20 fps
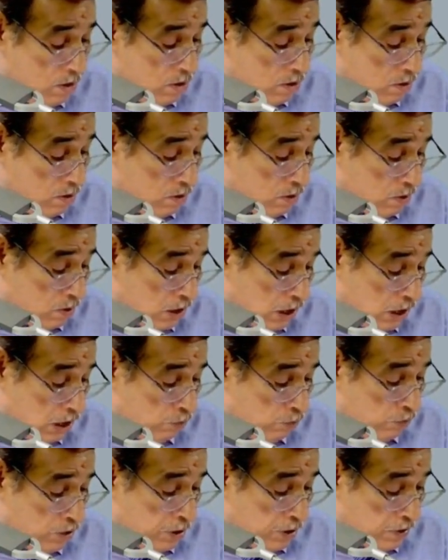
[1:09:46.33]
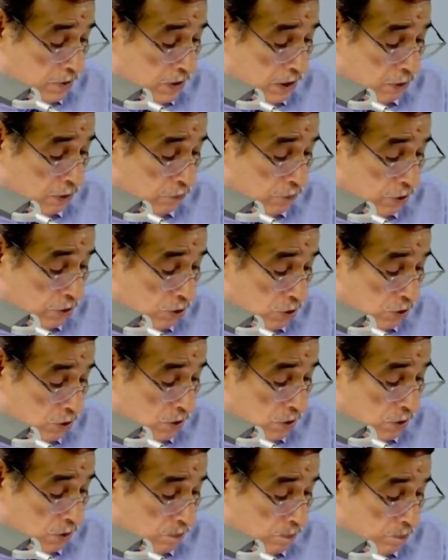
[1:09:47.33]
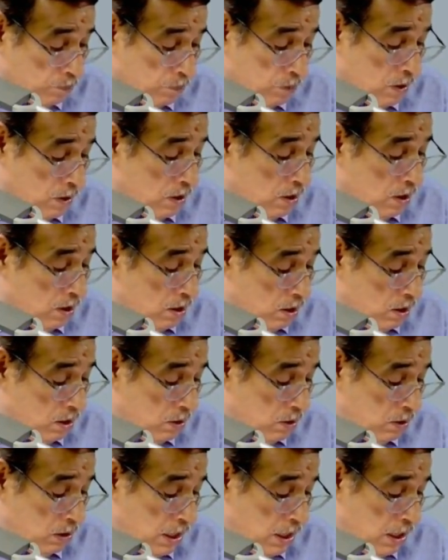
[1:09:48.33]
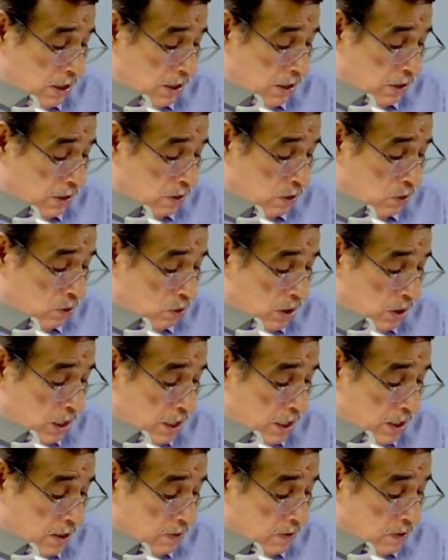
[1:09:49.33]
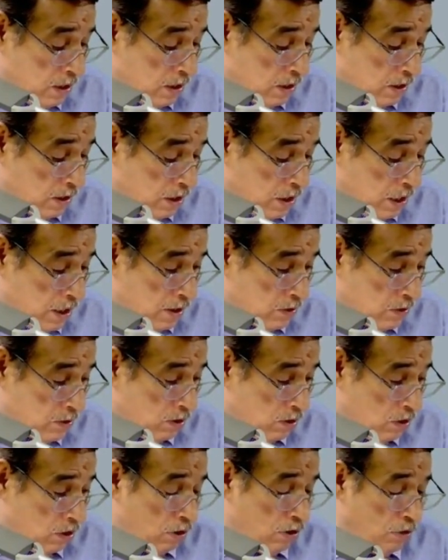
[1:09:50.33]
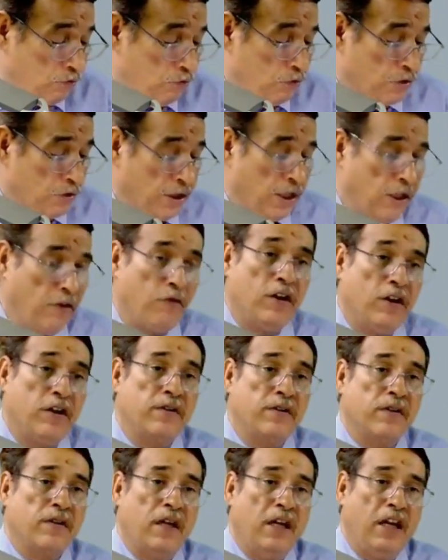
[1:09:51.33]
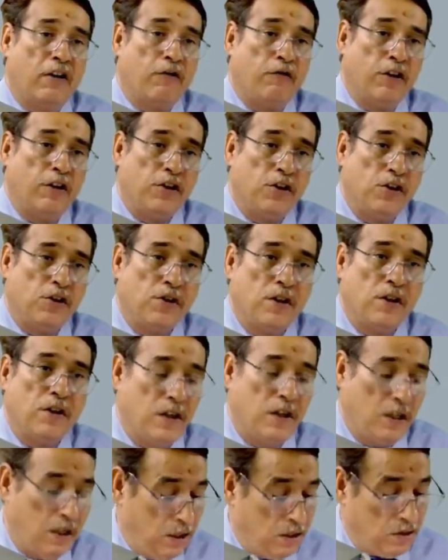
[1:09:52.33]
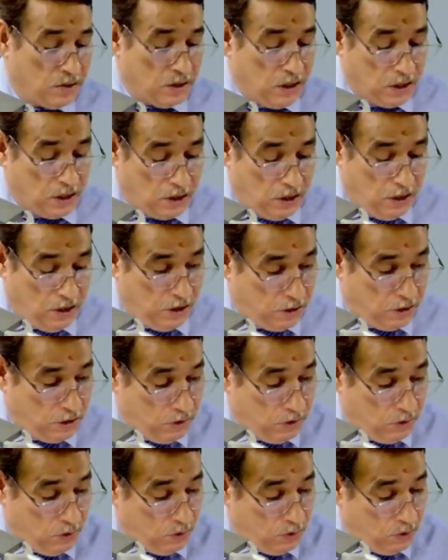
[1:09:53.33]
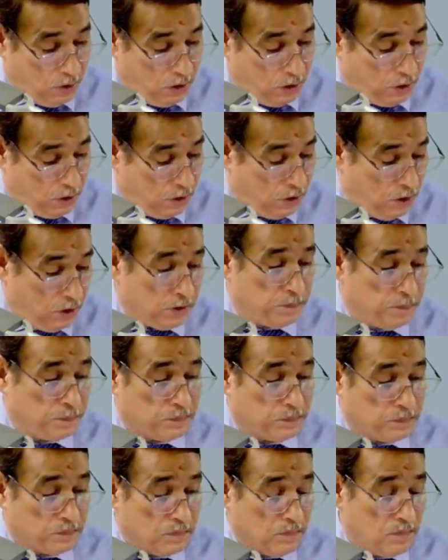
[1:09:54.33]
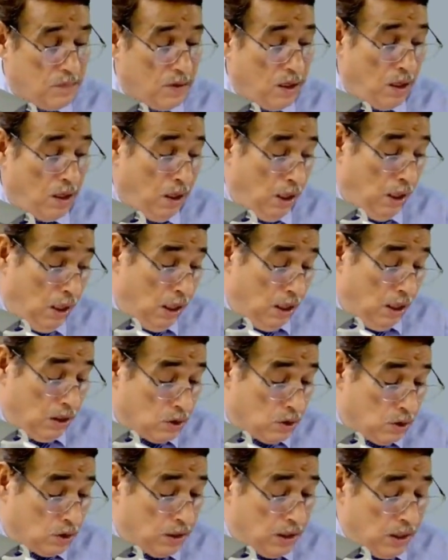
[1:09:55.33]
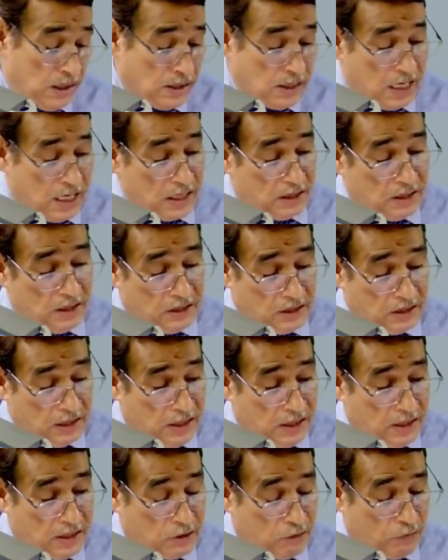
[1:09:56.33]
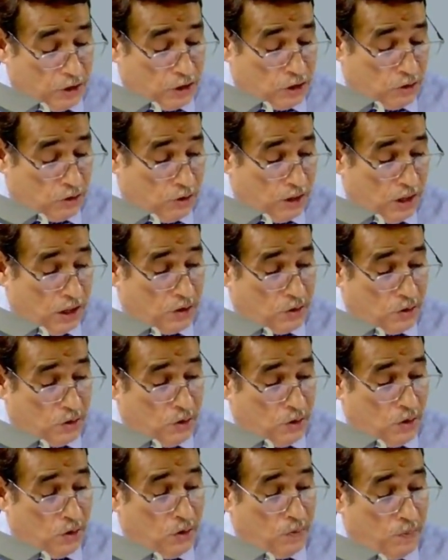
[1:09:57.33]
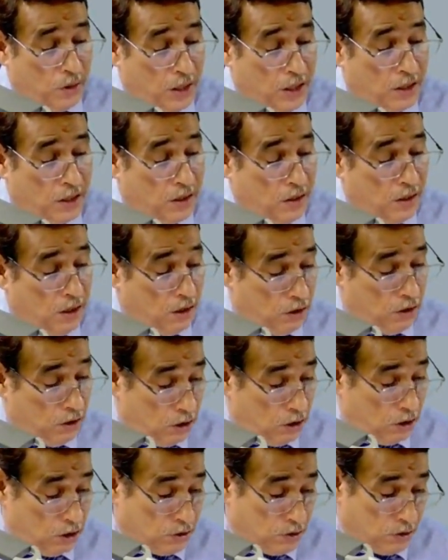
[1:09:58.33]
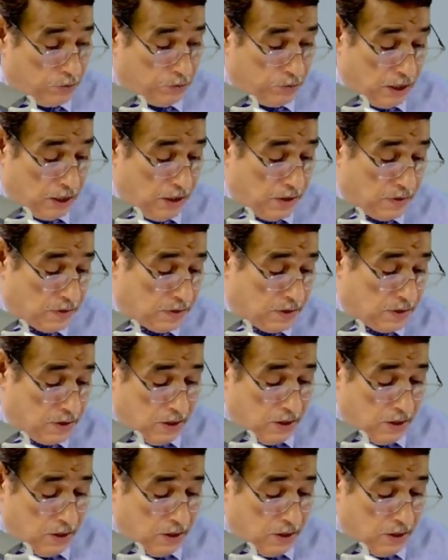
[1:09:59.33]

reverse acquisition, then it is known as a case of reverse acquisition. Is it clear to you or not? So these are the things which you need to know, but lots of things